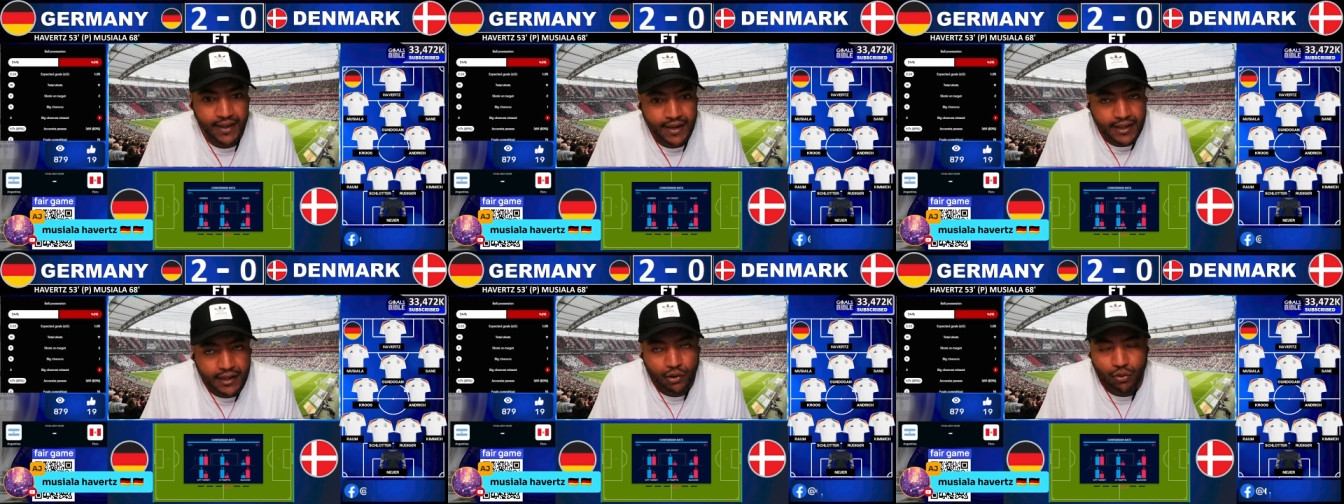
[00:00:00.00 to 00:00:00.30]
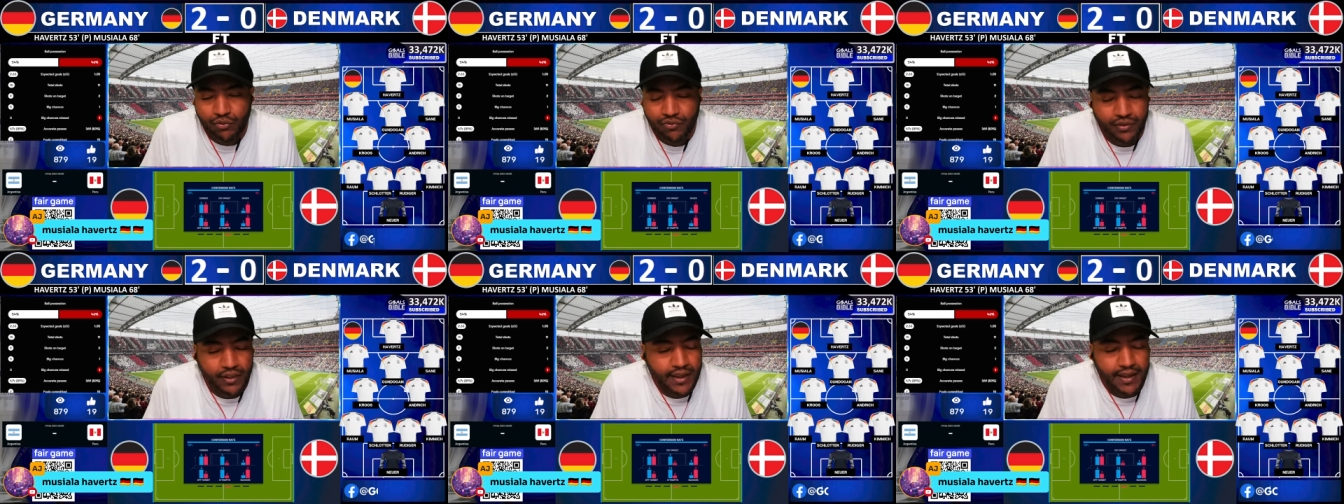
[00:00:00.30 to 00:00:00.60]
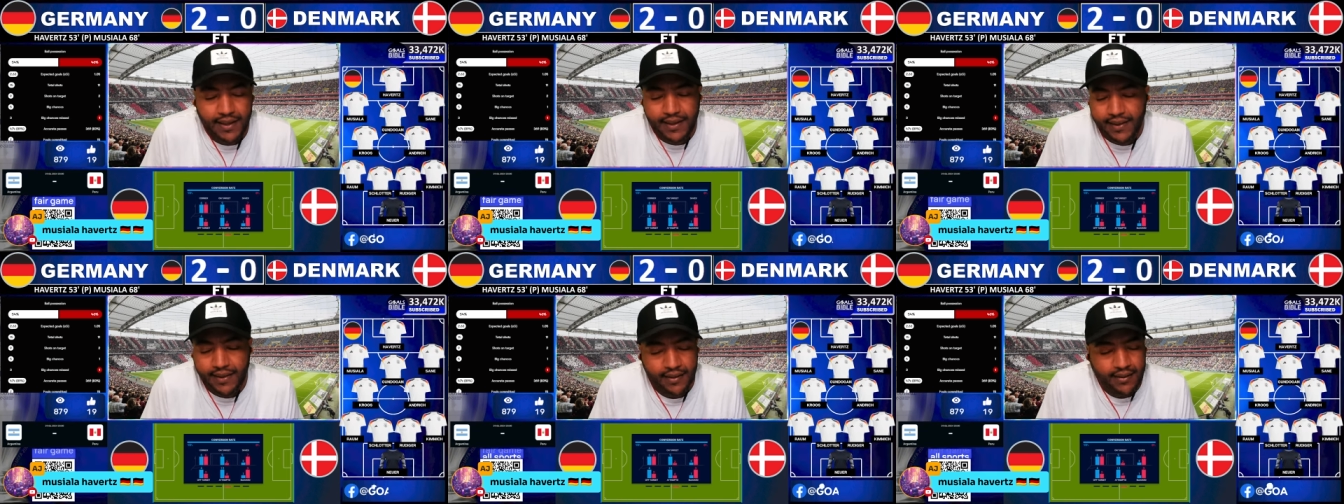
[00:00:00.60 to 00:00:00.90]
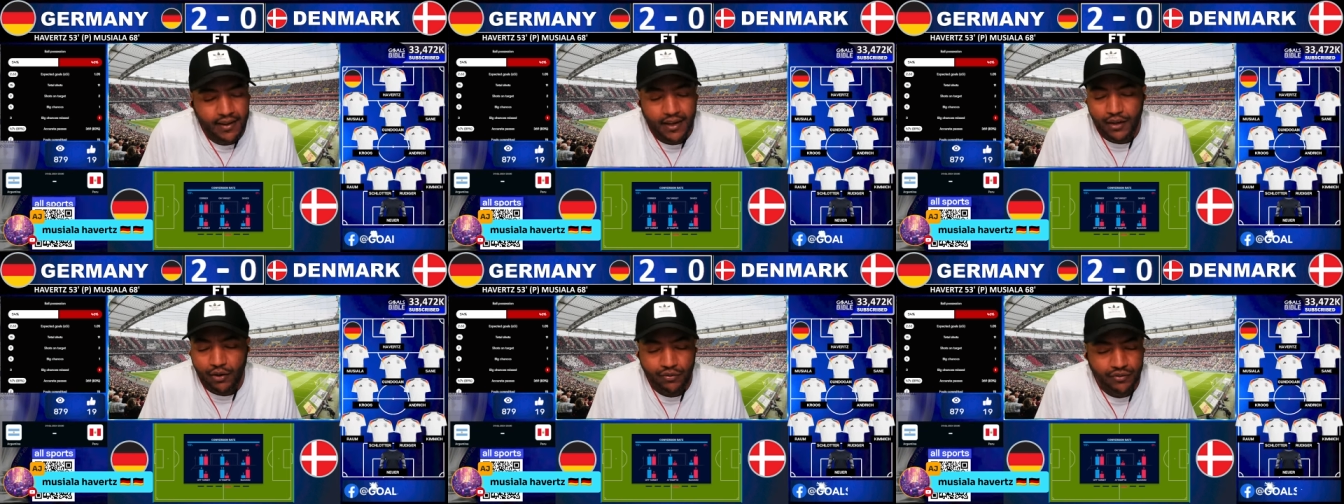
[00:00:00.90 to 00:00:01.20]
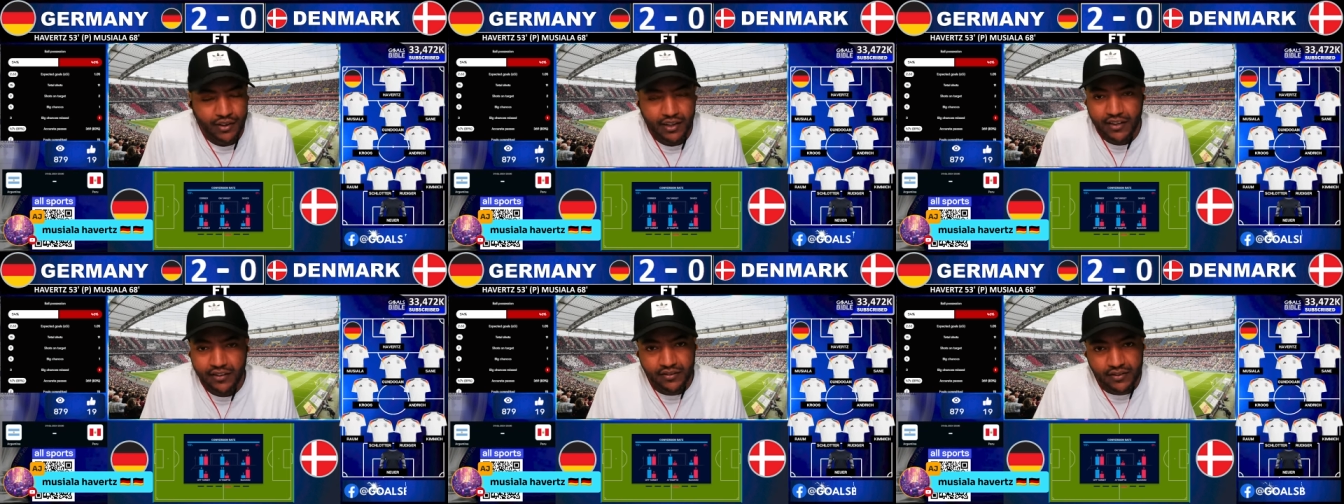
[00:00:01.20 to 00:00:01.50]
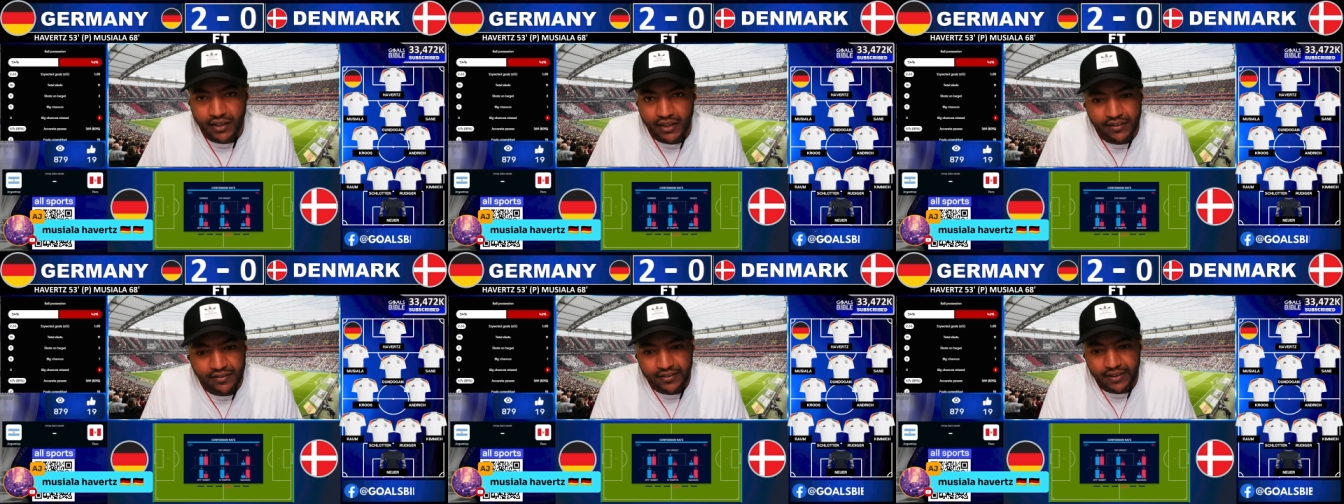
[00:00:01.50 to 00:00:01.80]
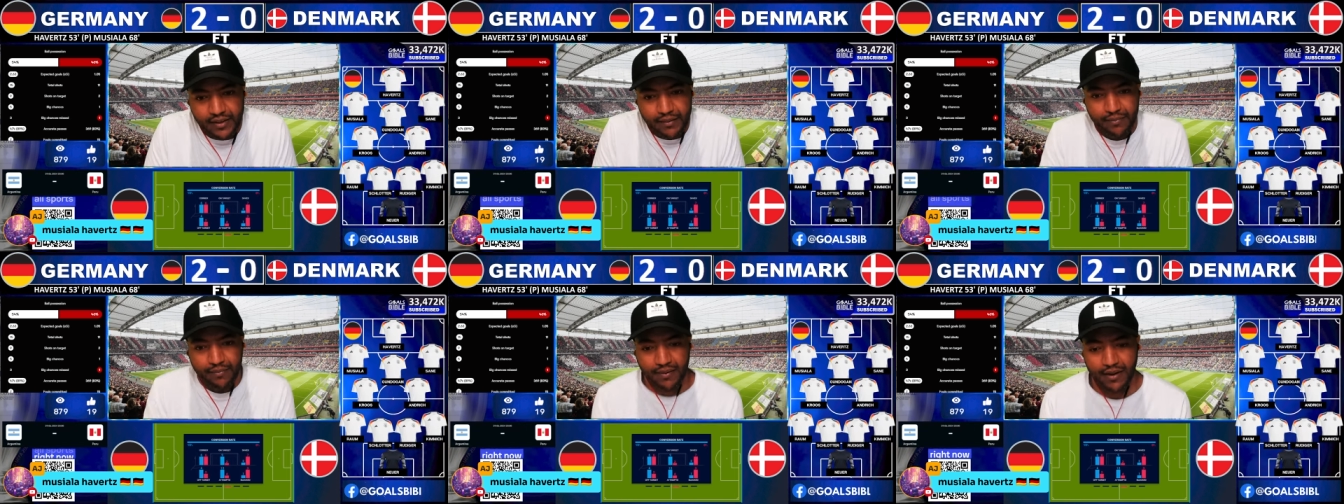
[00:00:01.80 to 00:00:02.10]
I don't think I don't think he's gonna
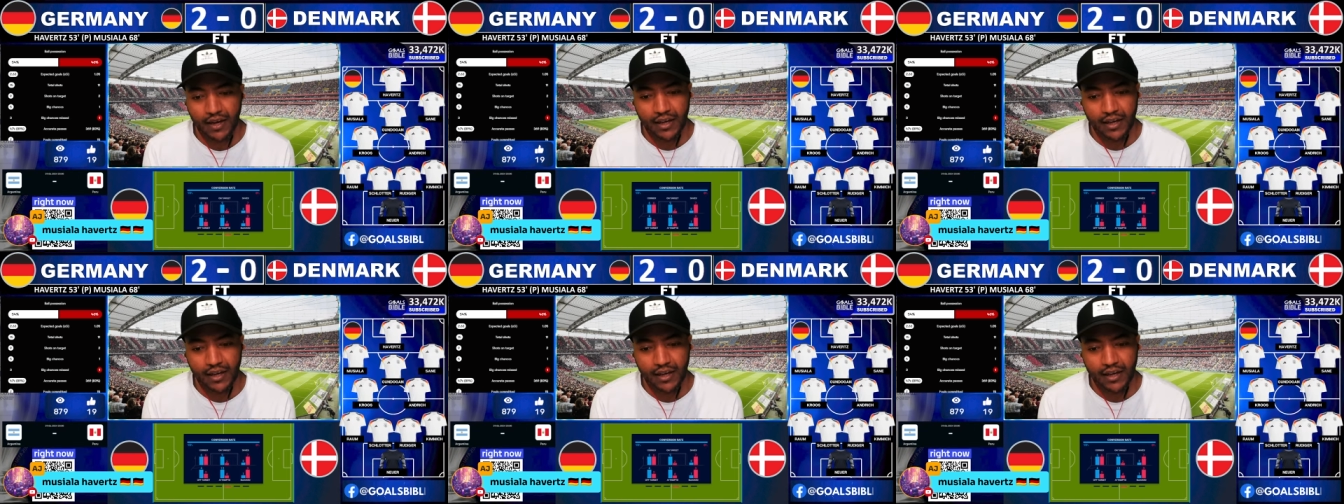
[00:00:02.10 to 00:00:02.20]
sleep.